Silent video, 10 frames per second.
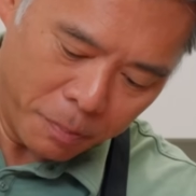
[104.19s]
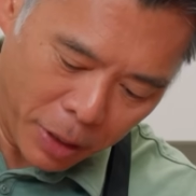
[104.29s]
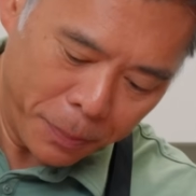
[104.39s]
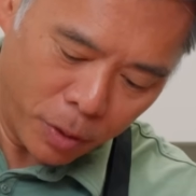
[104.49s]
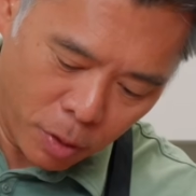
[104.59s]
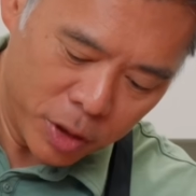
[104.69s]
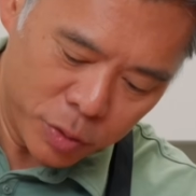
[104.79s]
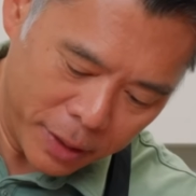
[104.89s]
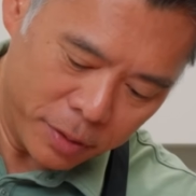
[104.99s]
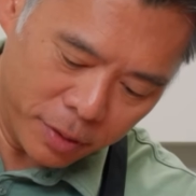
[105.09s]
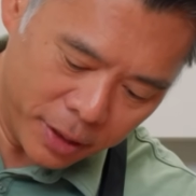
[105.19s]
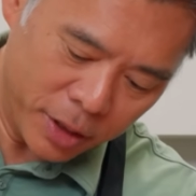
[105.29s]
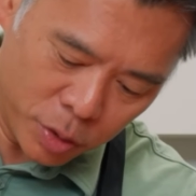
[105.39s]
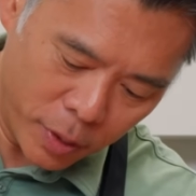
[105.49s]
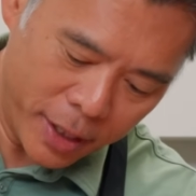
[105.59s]
peppercorns when I'm doing it
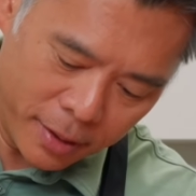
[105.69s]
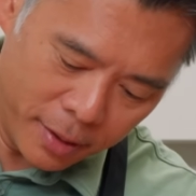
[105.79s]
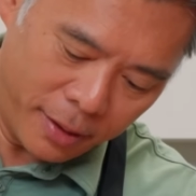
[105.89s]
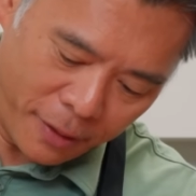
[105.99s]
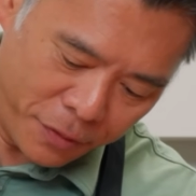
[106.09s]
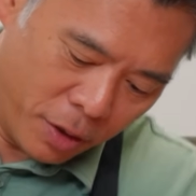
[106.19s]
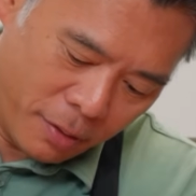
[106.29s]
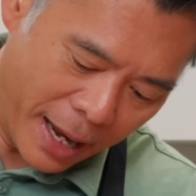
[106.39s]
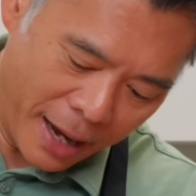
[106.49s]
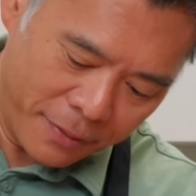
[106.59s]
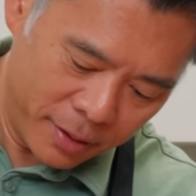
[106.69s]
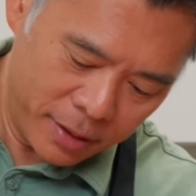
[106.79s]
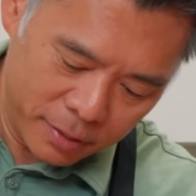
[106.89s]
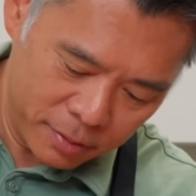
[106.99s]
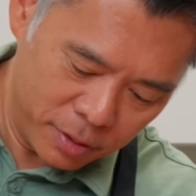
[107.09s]
this way. If you don't have it,
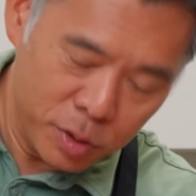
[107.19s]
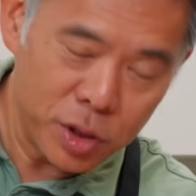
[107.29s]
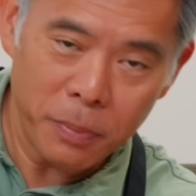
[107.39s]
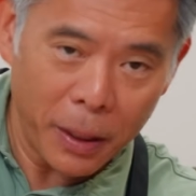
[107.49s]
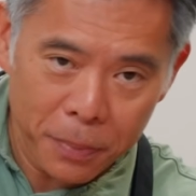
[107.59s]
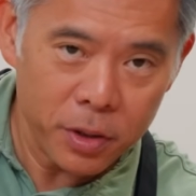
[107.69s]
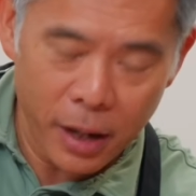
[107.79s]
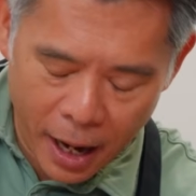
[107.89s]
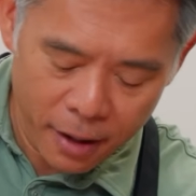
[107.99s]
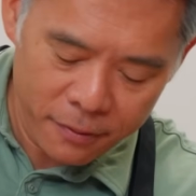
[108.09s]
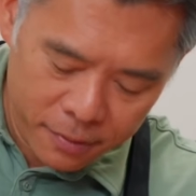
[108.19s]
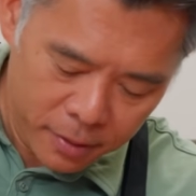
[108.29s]
then use the pepper you have.